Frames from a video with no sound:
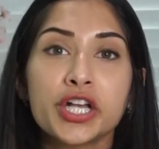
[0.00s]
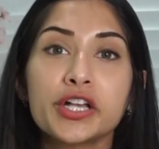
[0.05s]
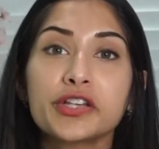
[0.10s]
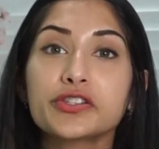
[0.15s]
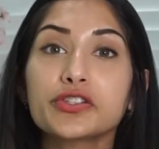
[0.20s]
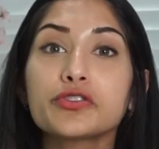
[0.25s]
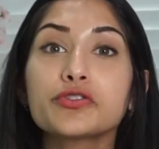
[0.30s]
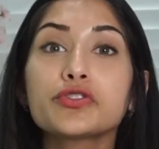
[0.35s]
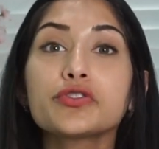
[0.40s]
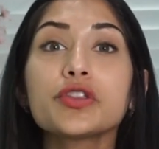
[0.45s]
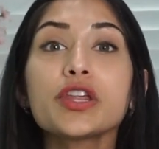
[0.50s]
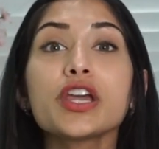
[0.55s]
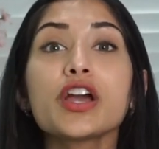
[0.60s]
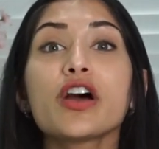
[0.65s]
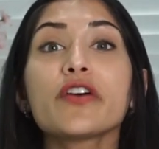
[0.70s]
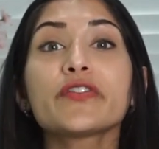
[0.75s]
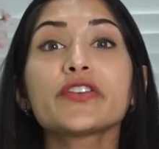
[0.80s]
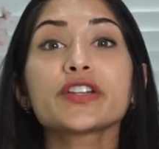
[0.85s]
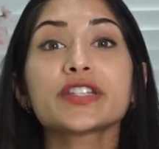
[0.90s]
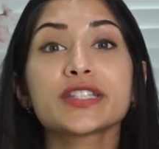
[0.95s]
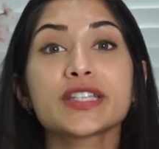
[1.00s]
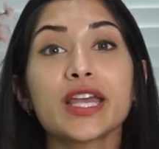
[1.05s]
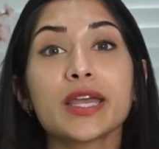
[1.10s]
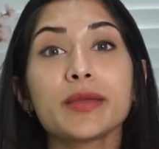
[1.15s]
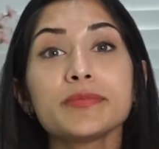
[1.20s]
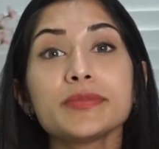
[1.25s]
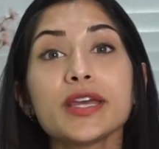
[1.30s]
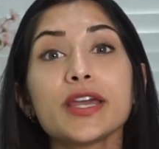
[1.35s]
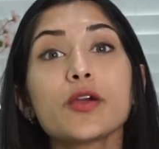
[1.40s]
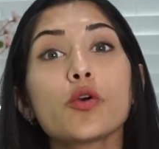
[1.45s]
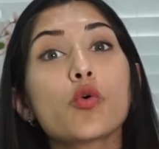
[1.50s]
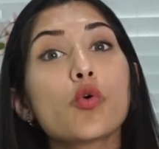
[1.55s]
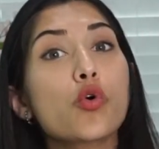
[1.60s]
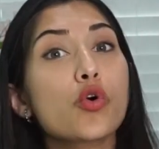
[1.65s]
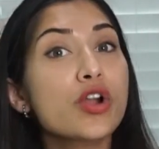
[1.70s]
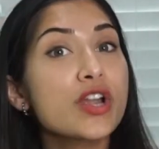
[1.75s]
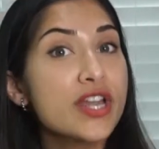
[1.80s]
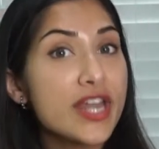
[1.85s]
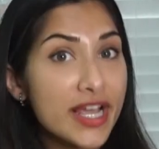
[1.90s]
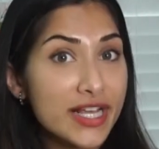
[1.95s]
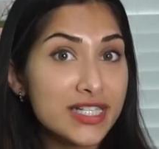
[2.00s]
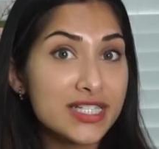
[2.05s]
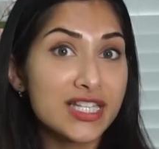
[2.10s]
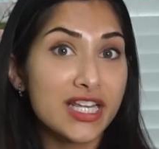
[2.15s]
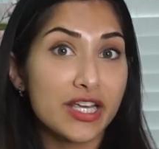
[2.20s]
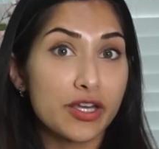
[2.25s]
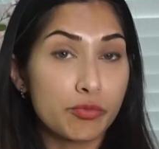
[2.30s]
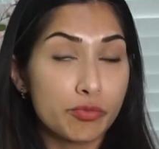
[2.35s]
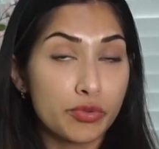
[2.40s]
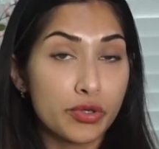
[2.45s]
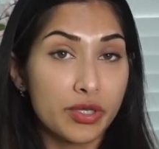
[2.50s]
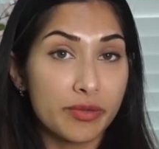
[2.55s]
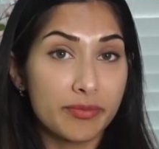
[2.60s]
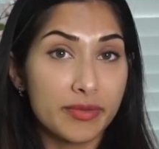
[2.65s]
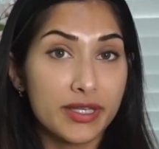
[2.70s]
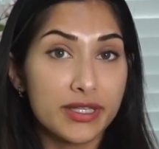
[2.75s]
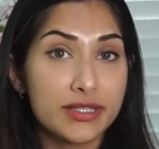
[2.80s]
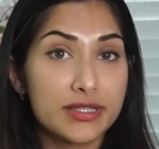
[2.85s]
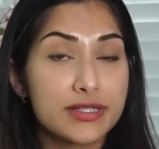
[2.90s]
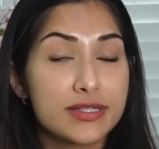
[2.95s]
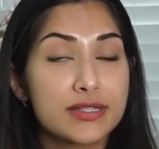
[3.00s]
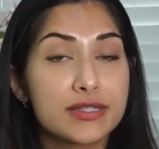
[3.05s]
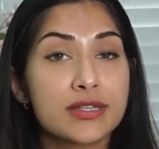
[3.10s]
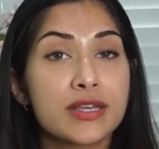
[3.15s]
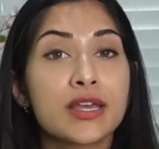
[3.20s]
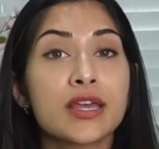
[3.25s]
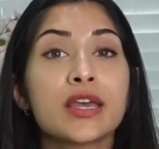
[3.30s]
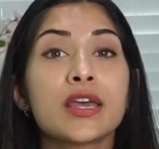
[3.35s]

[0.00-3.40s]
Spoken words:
So do they offer same day or next day appointments?